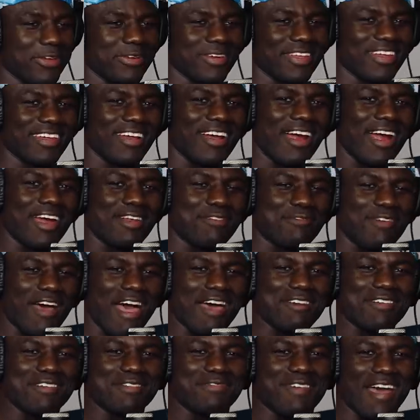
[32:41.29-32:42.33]
Are you really? All right.
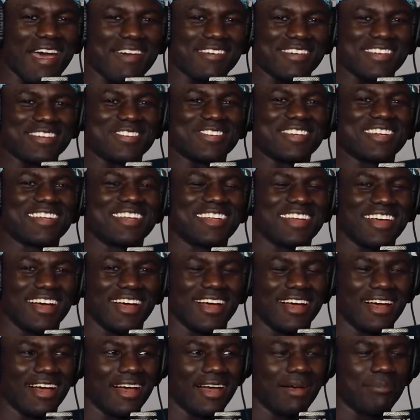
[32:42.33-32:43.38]
Five at five hundred.
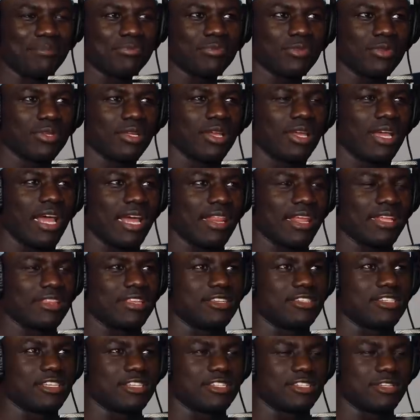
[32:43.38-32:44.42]
Um, I like
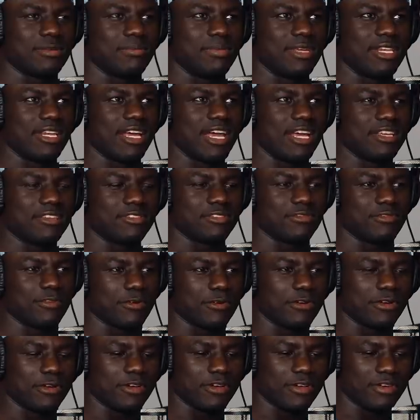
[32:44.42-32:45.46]
these things to be nice
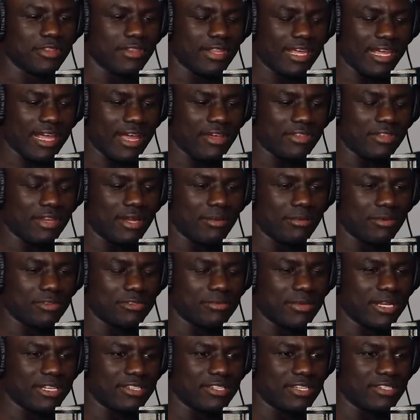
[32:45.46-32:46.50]
for like how the numbers
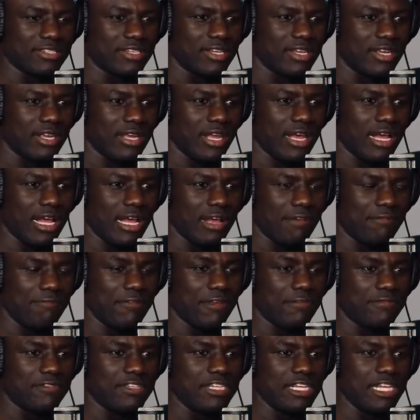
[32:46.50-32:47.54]
make sense. Uh,
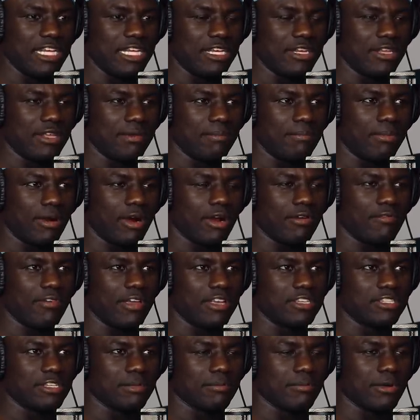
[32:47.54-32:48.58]
fifteen bar
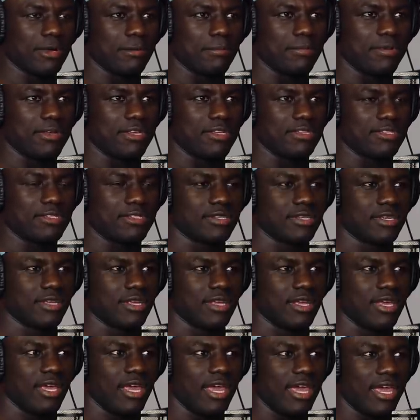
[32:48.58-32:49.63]
facing burpees
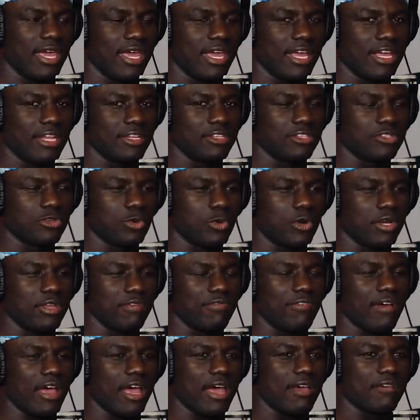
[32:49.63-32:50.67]
and
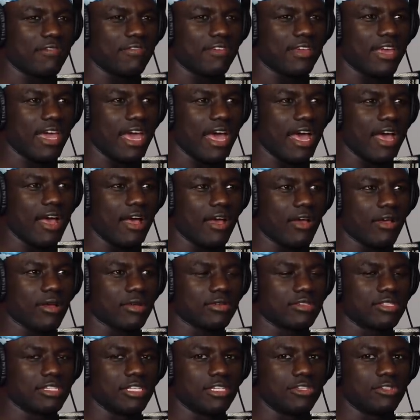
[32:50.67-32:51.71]
twenty-five cal
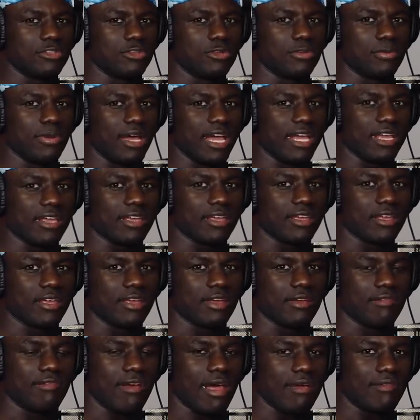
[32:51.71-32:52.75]
C two bike.
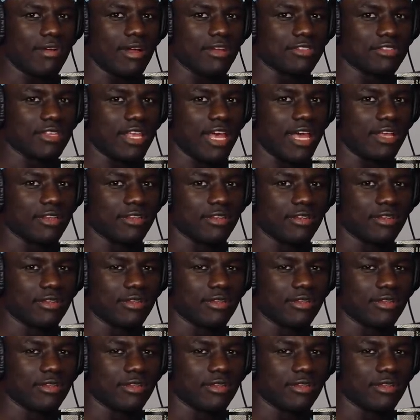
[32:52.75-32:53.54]
Five rounds of that.